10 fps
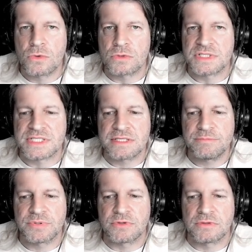or
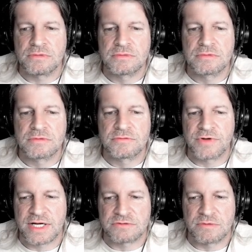simple
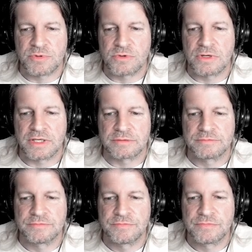fact reporting.
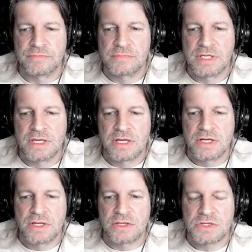
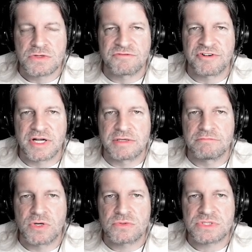You'll
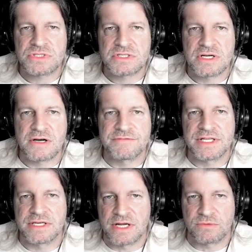find most of
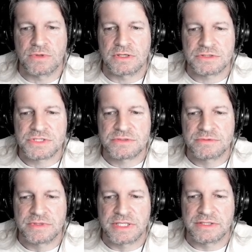the networks
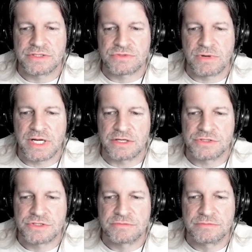in this
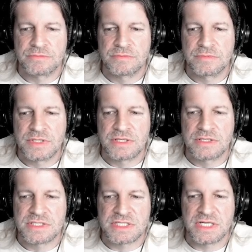range.
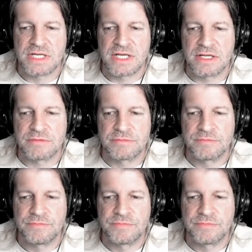CNN,